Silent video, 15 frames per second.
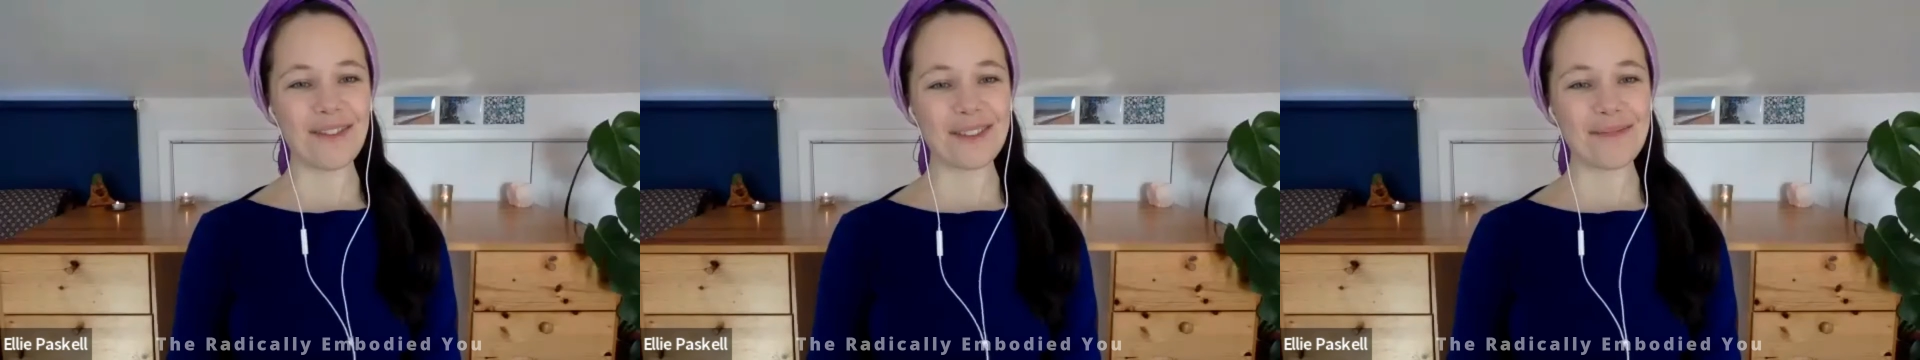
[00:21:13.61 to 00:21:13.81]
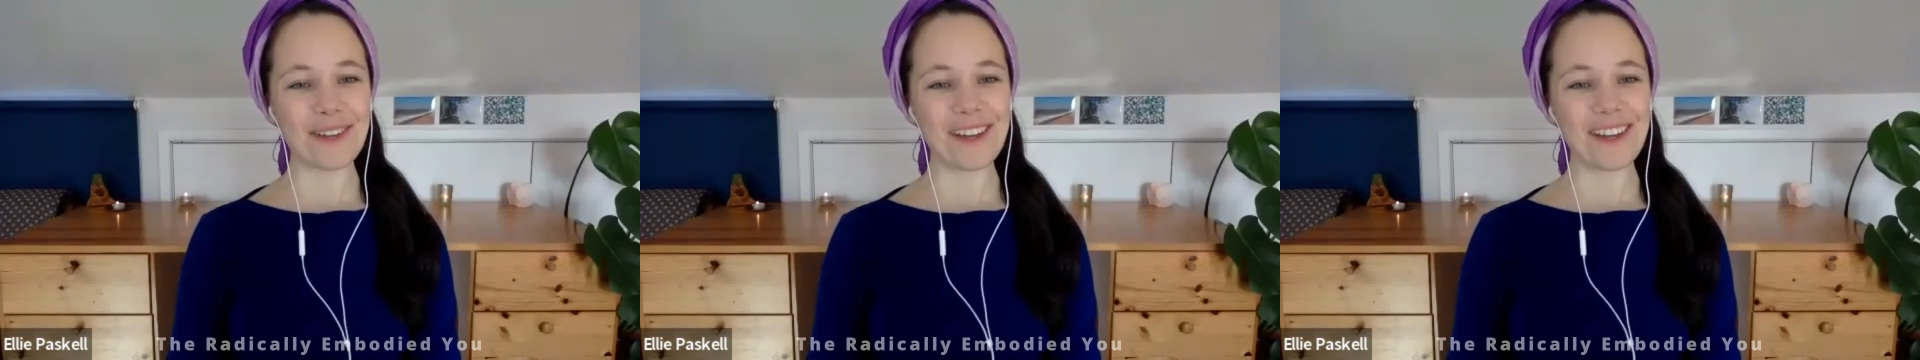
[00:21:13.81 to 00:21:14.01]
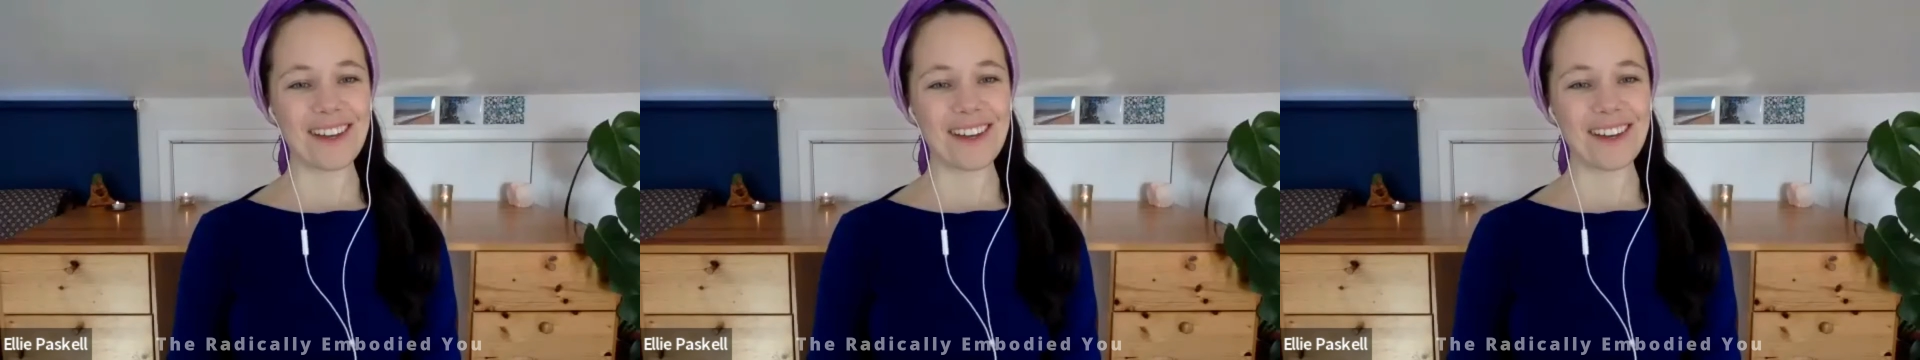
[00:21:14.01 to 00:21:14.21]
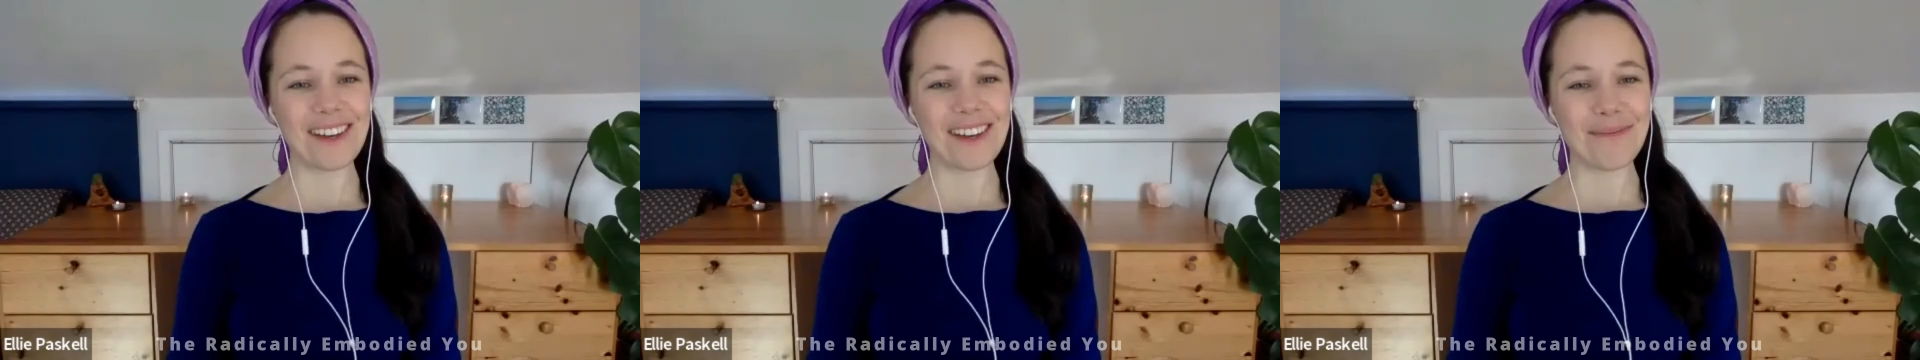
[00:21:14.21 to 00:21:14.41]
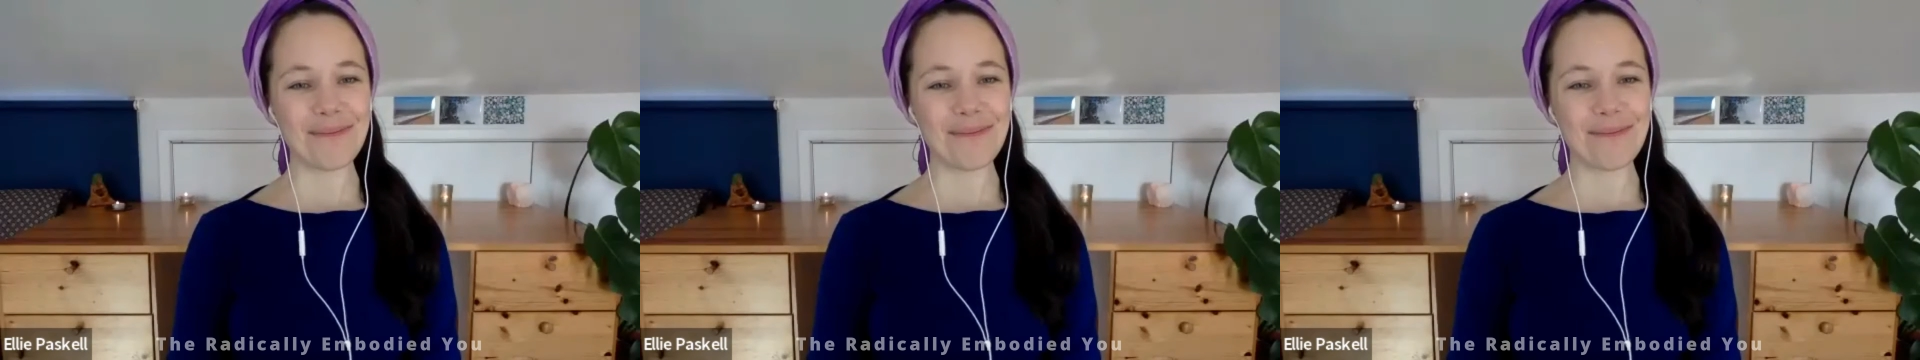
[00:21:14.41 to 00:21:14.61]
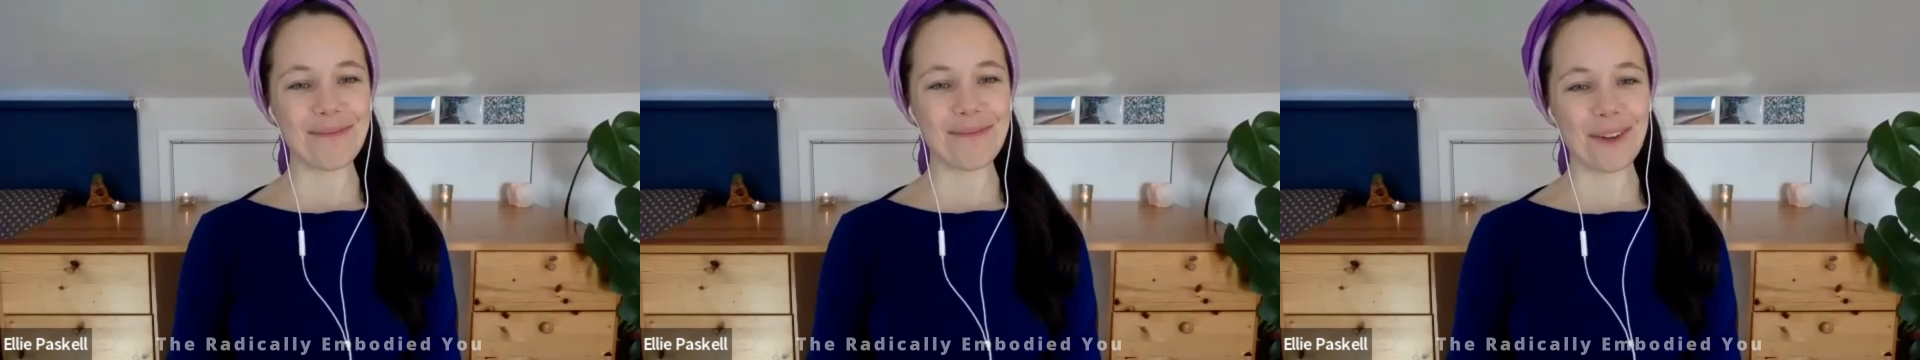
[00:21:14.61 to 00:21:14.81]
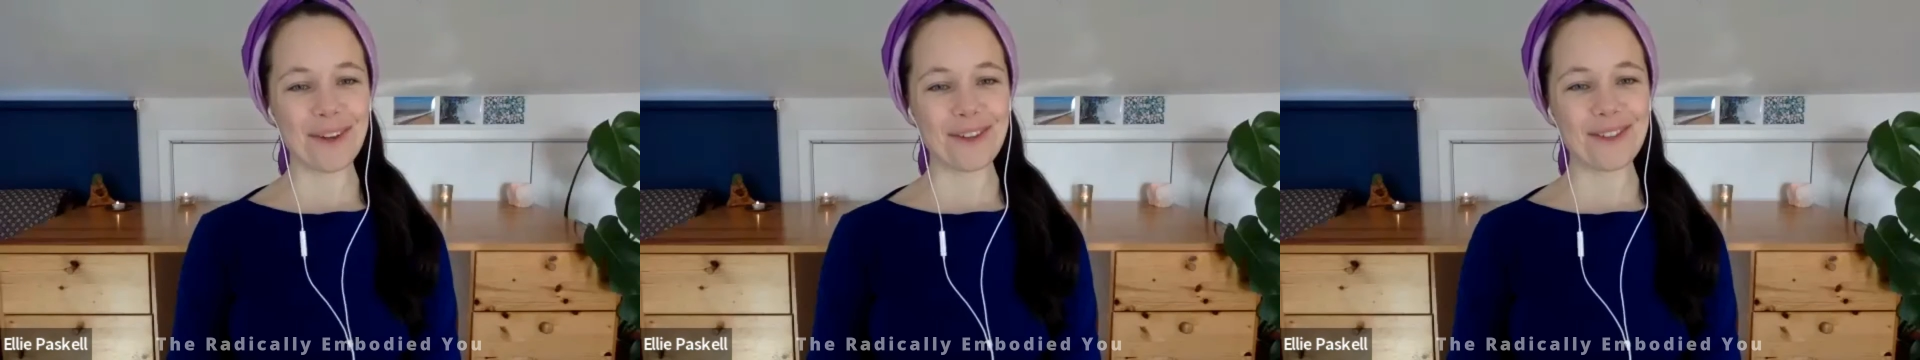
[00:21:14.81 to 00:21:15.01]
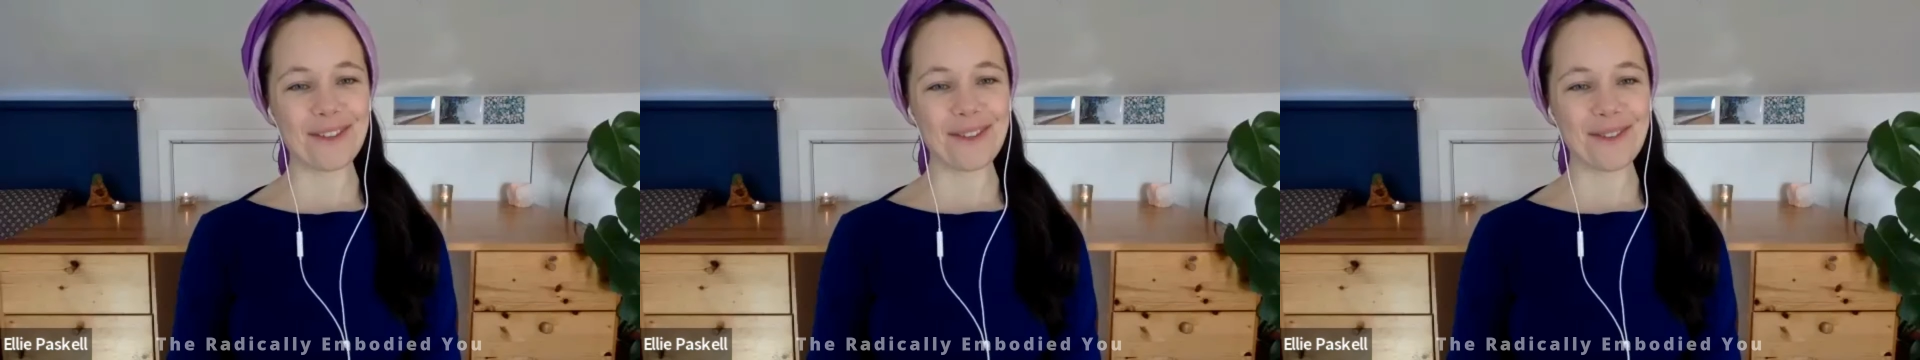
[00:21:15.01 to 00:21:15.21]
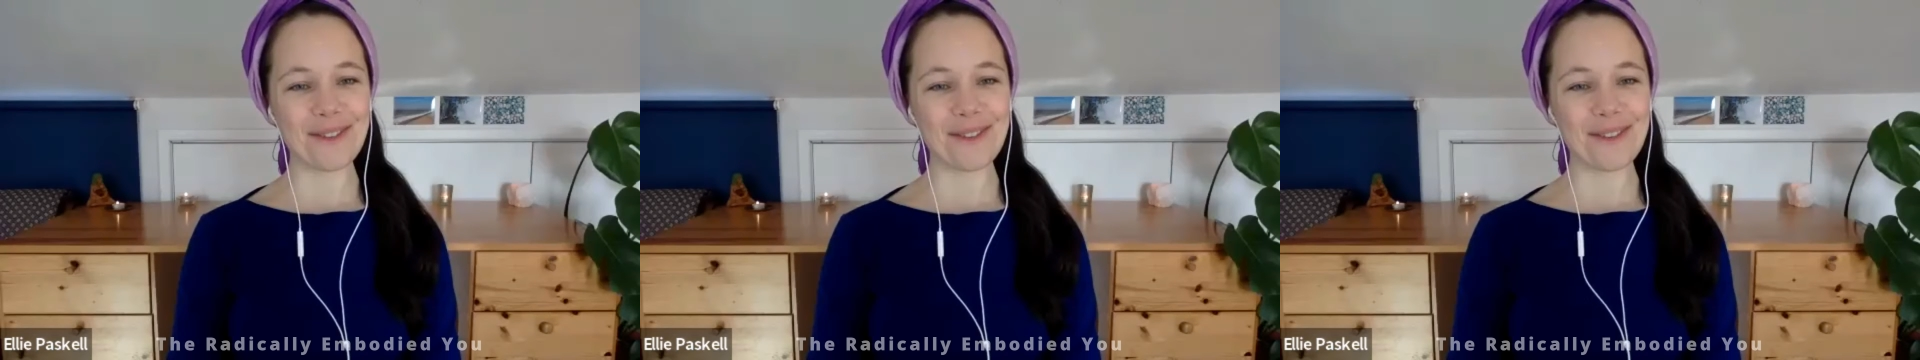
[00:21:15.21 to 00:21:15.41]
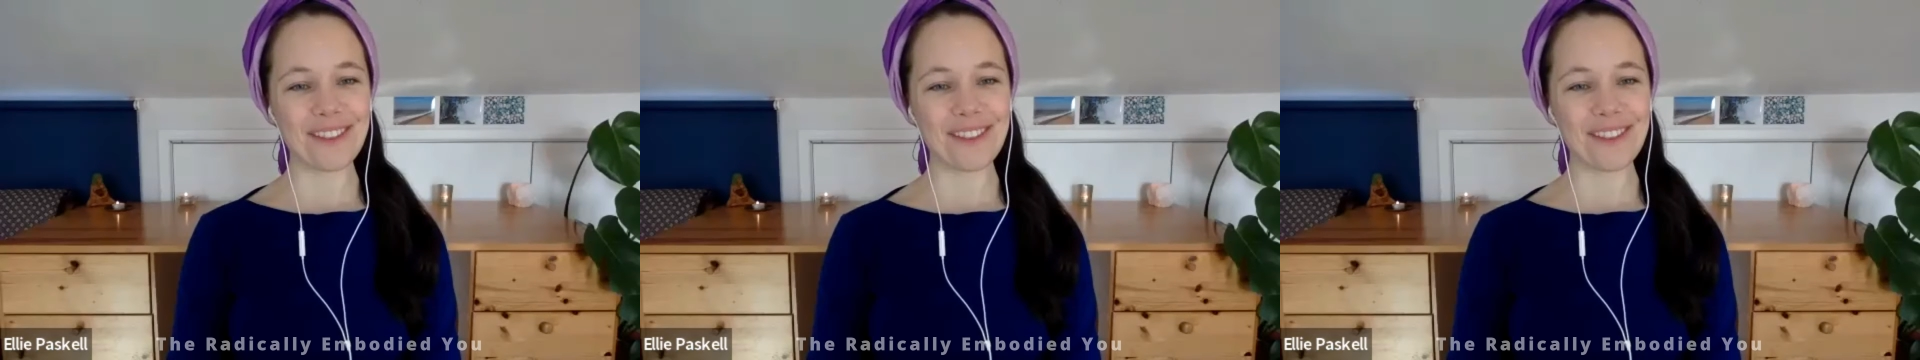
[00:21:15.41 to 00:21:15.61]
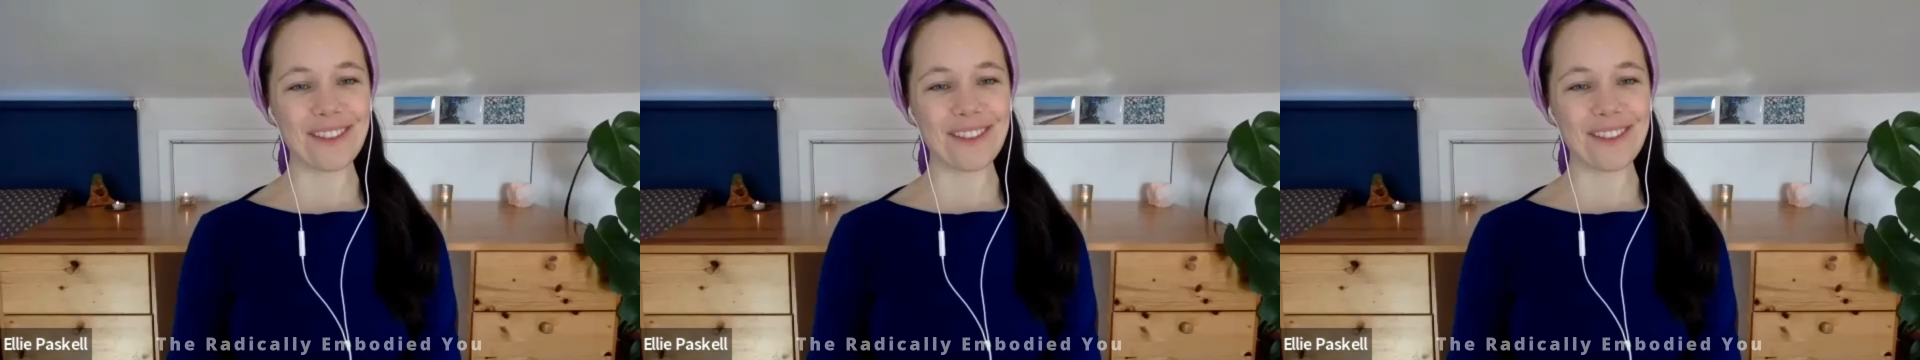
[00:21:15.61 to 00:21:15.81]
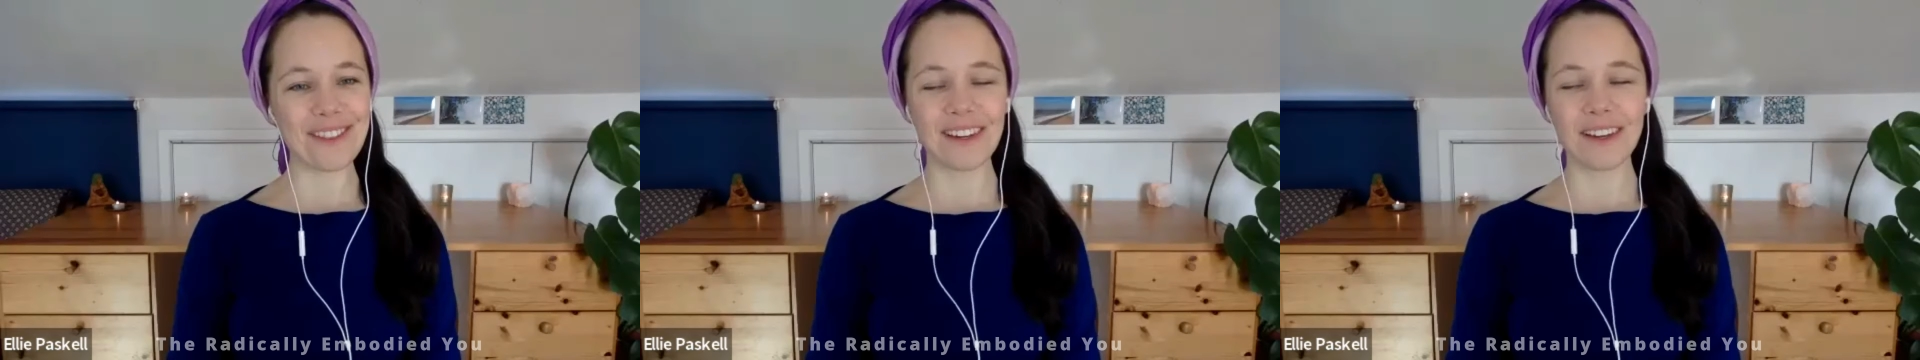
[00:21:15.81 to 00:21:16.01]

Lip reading: to be in presence with this